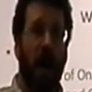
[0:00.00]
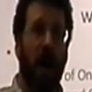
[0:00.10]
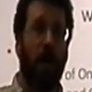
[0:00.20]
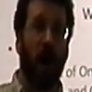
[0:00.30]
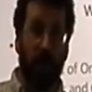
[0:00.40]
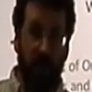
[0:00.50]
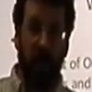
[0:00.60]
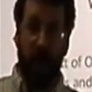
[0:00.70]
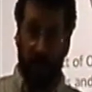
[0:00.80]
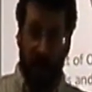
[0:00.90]
apart from
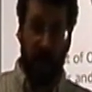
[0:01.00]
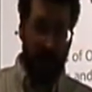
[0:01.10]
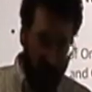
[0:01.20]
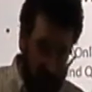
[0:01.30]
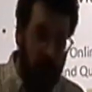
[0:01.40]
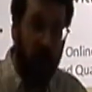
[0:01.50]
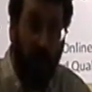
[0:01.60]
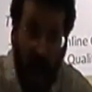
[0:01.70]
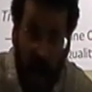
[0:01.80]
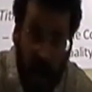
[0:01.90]
being face-to-face and
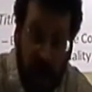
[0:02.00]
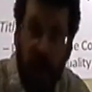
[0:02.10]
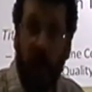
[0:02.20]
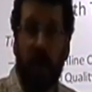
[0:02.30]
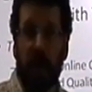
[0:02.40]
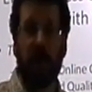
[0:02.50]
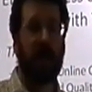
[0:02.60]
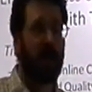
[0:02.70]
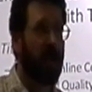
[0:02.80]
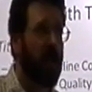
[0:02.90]
handing someone the
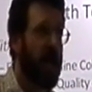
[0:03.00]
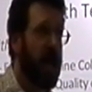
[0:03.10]
material.